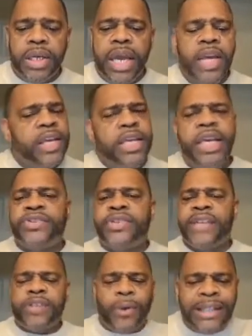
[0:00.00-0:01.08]
He, he
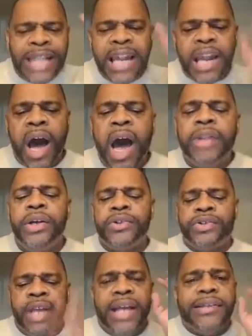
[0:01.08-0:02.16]
said, so let
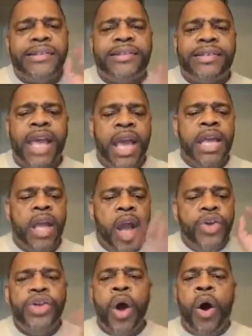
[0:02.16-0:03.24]
others see
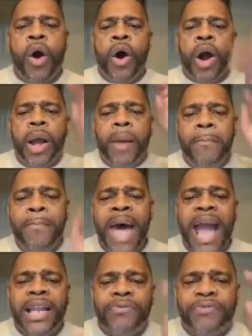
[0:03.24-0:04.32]
your
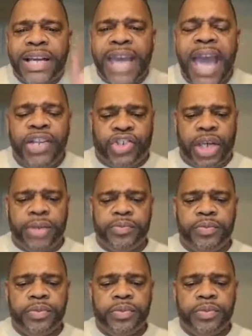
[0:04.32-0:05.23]
magnification,